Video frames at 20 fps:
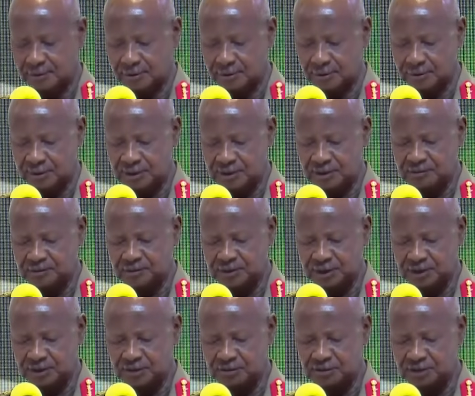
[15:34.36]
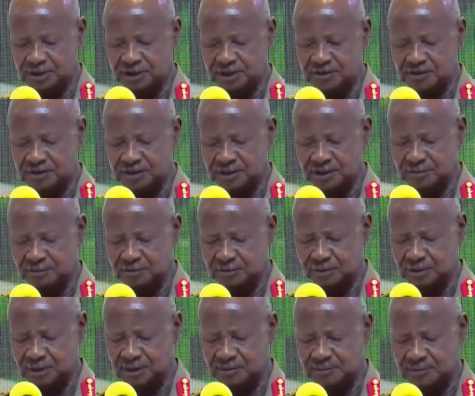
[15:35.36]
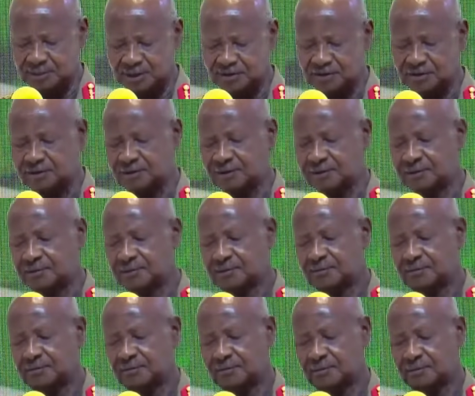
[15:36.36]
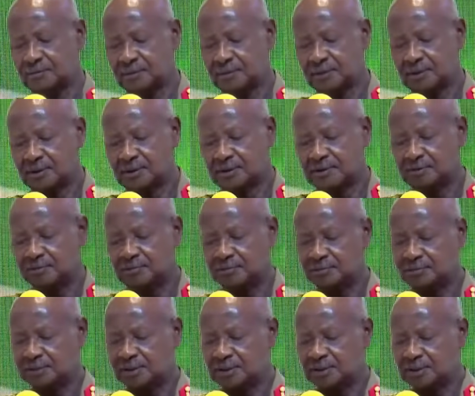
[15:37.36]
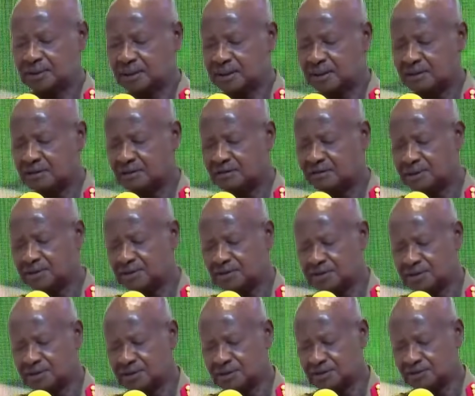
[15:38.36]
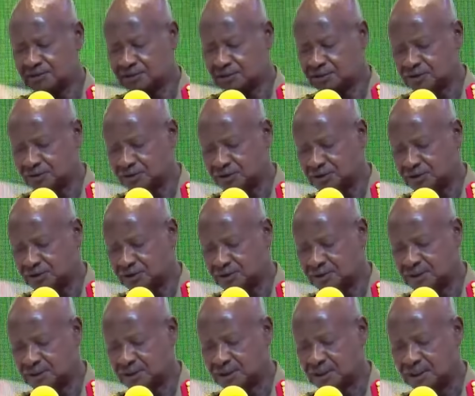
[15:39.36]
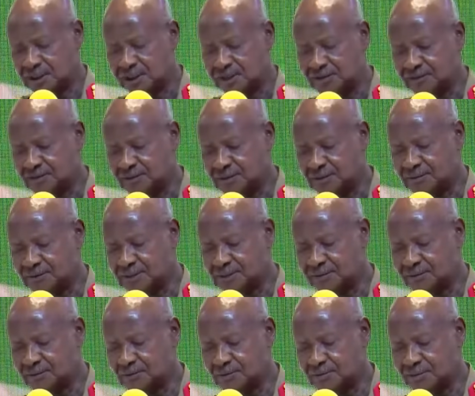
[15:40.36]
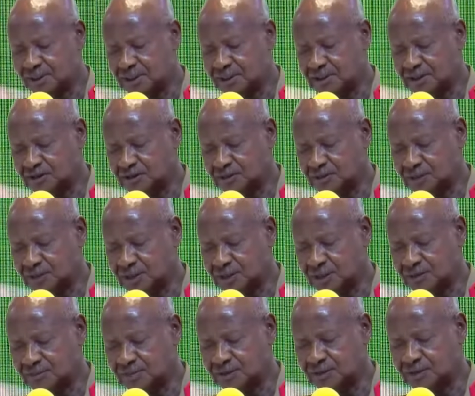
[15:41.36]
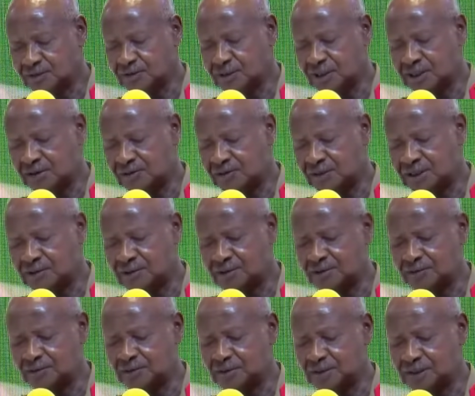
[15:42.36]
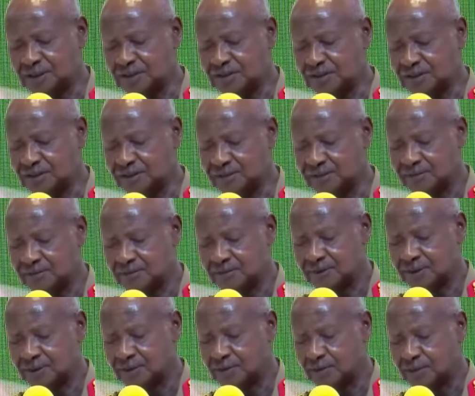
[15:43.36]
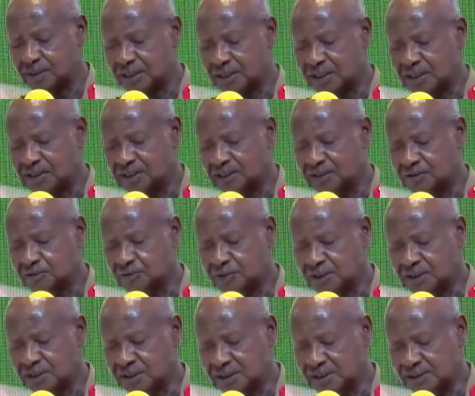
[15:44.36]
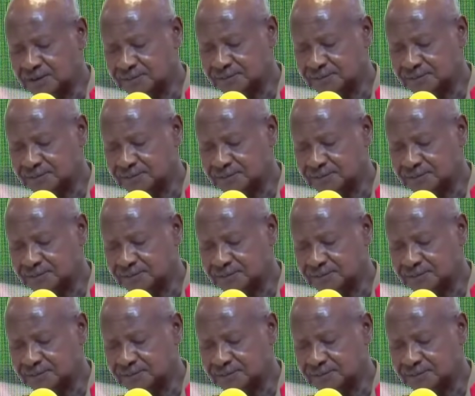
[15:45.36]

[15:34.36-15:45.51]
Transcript: When the French trainers came to help us build our mountain division, I remember them remarking to me about how our officers were learning quickly.